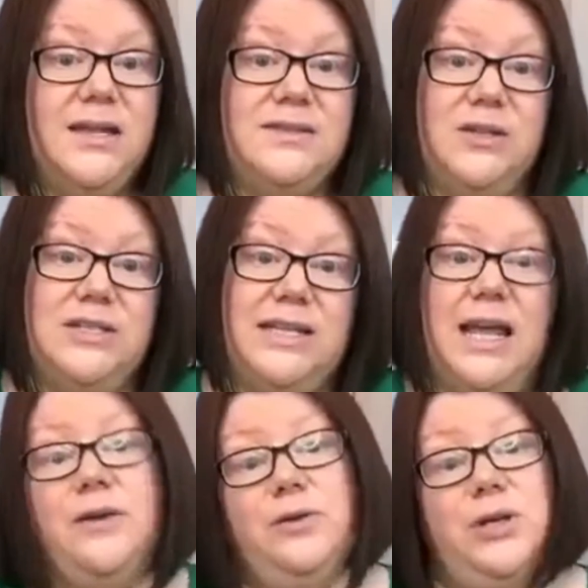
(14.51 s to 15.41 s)
So
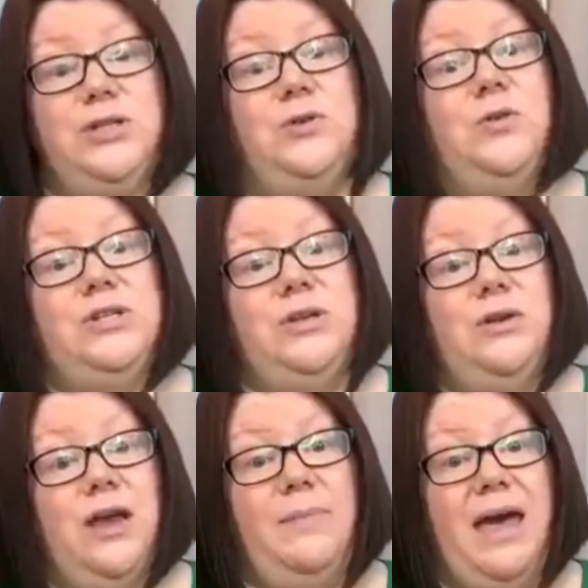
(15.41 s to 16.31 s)
today I thought I'd talk to
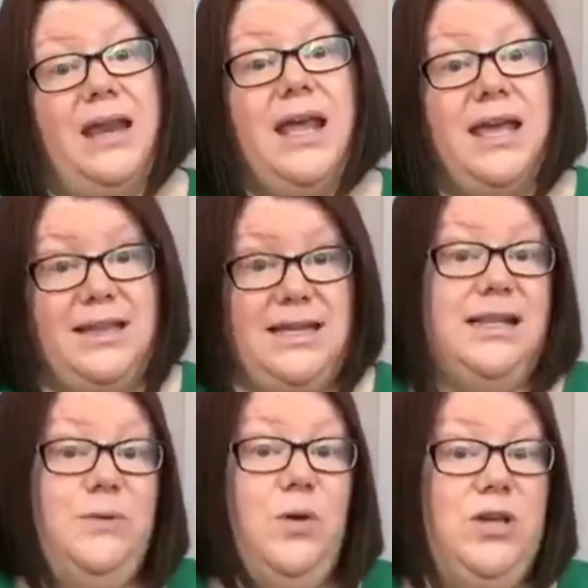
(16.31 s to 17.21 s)
you about
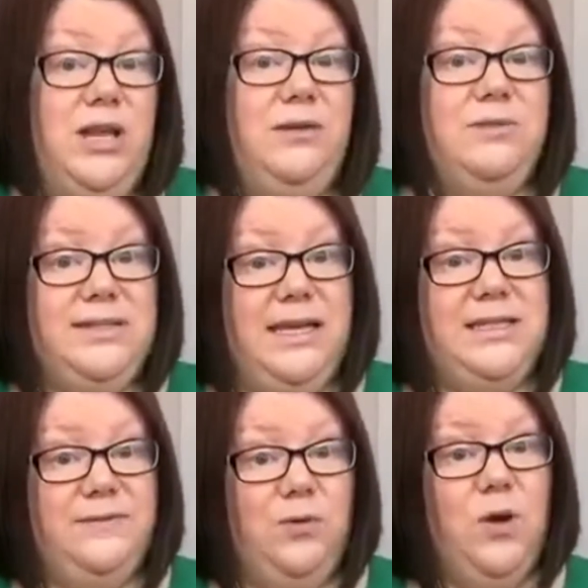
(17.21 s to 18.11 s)
exactly what you need
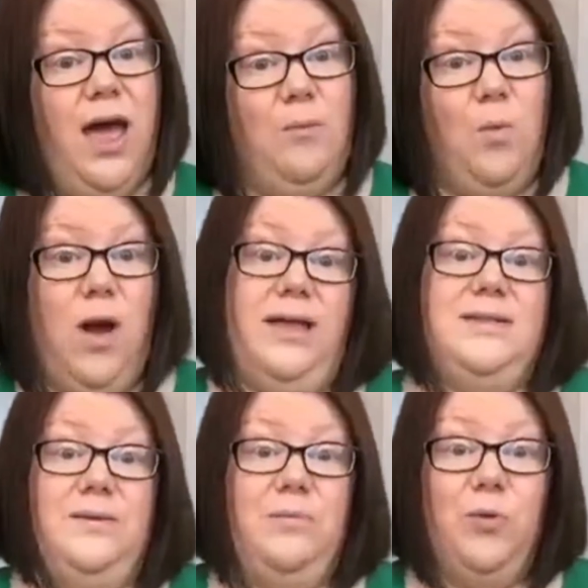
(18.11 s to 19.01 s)
receipts for and why
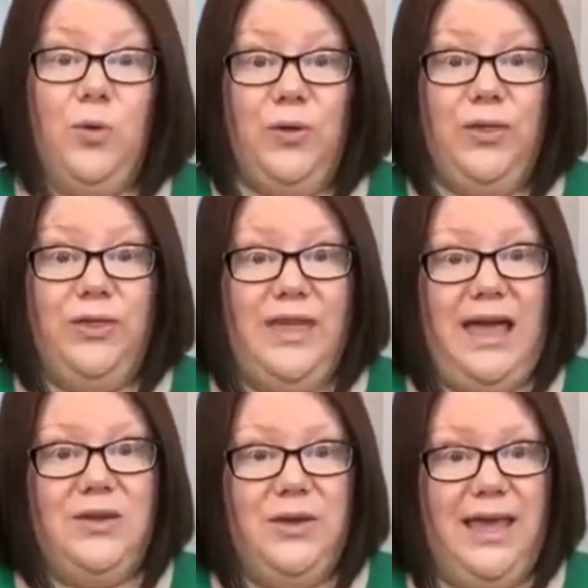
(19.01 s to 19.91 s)
it's so important
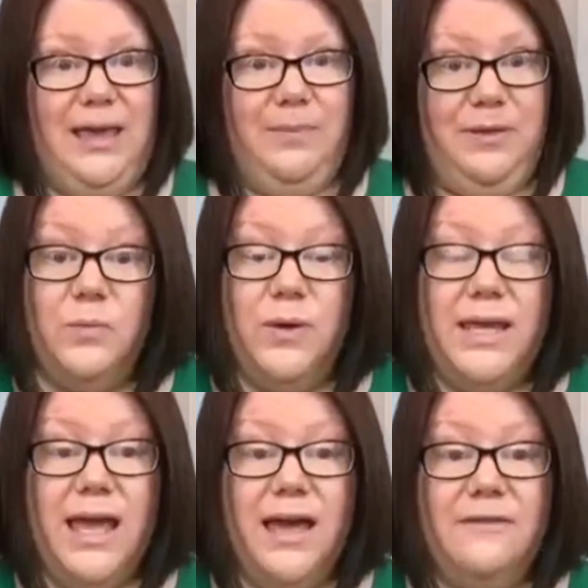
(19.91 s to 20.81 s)
that you keep them.
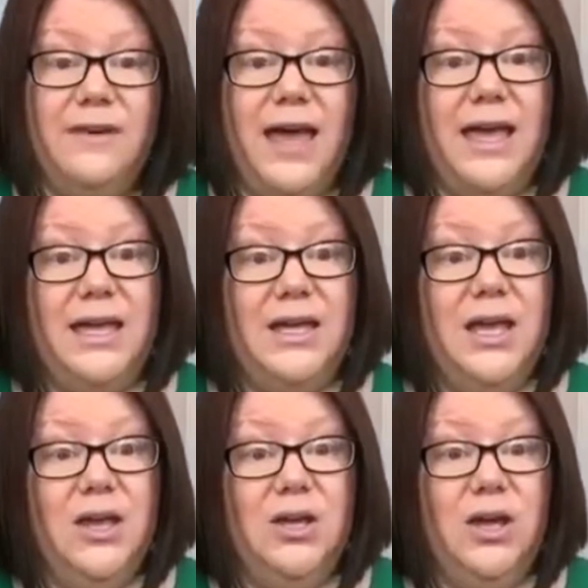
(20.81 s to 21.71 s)
We have a
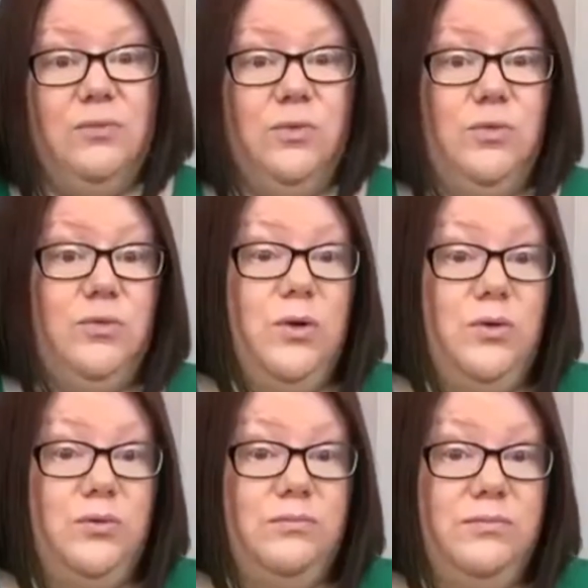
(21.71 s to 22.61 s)
rule
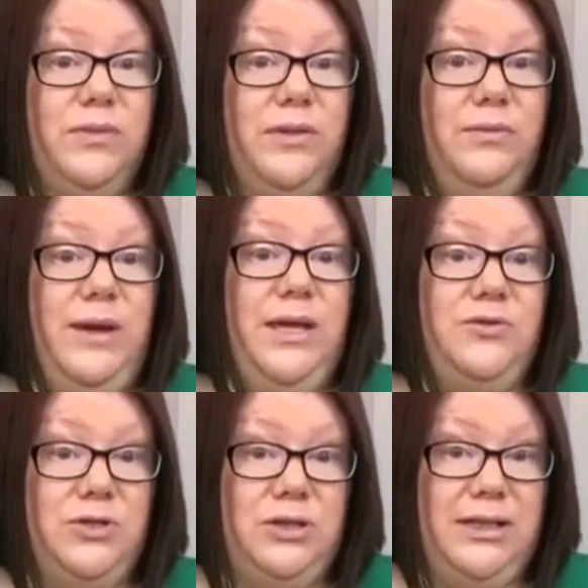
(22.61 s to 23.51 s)
called the
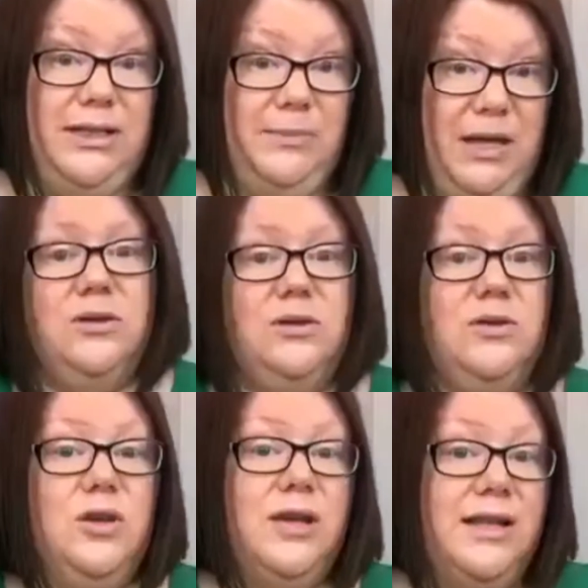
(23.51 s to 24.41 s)
$300 limit.
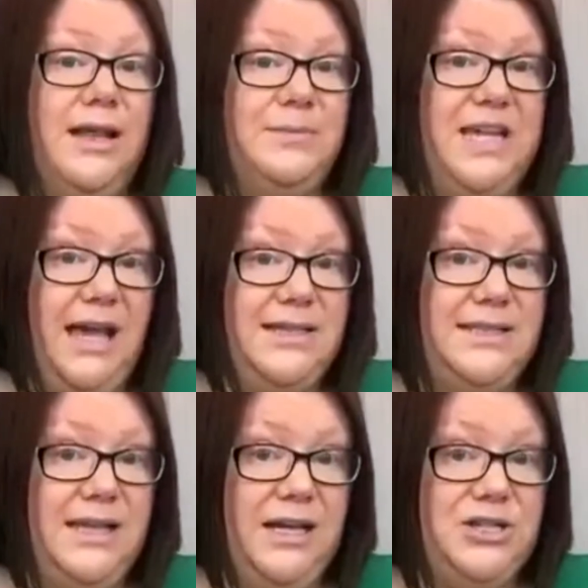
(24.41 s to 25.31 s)
You can claim
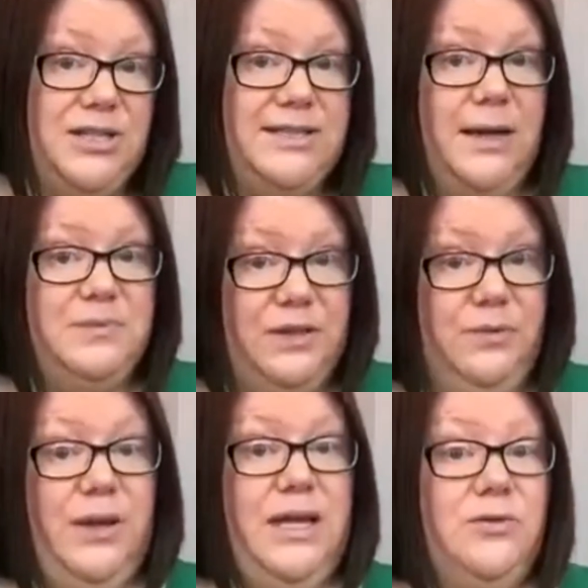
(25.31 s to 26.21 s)
tax deductions up to
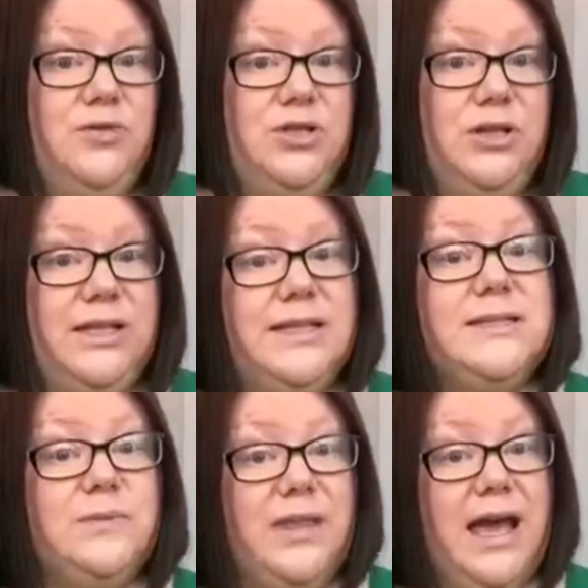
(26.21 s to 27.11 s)

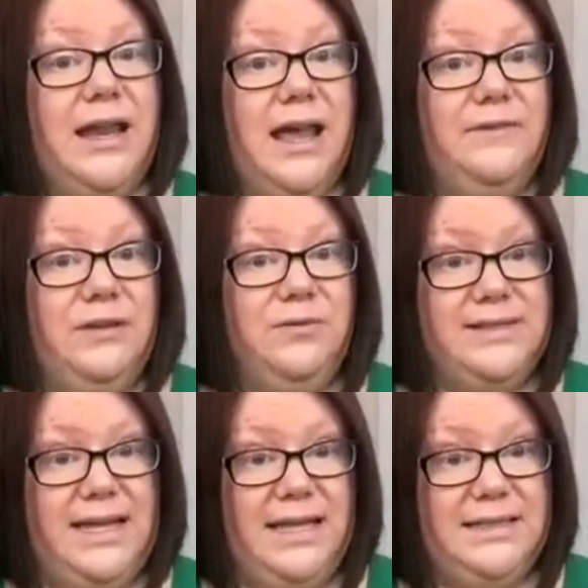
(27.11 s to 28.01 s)
$300 without having
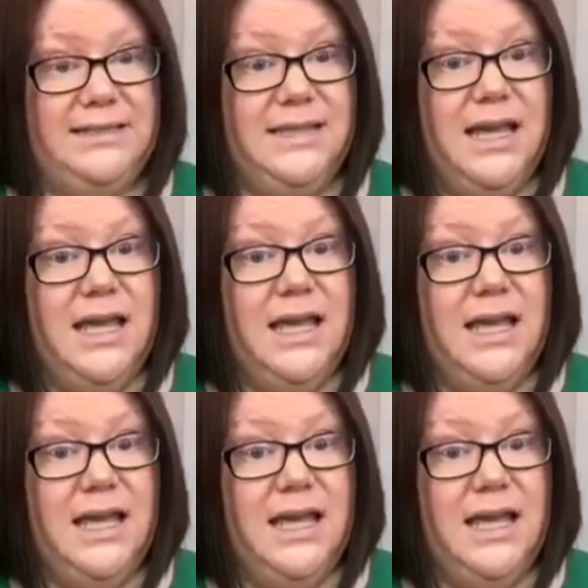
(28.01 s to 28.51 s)
receipts.